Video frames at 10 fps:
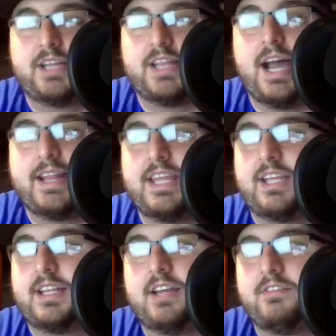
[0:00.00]
I
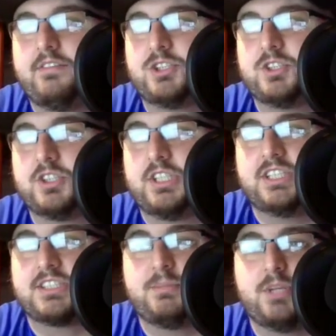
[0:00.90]
think that eventually
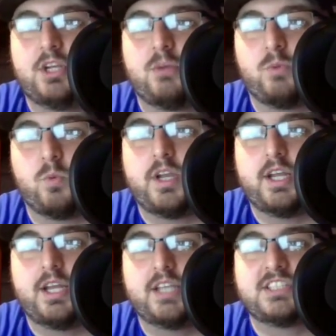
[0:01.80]
he's going to be the number 1
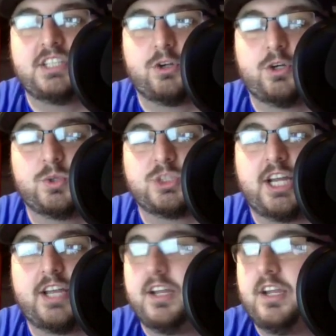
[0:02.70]
as the year goes
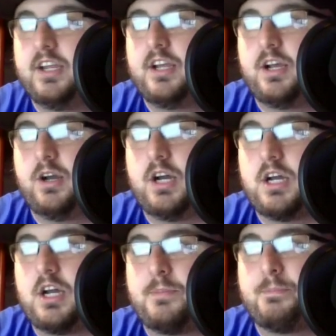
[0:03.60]
on.
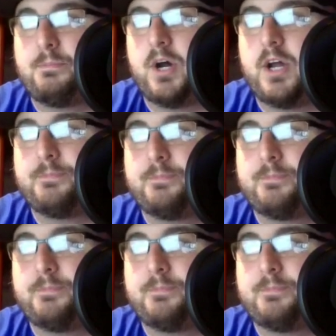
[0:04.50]
But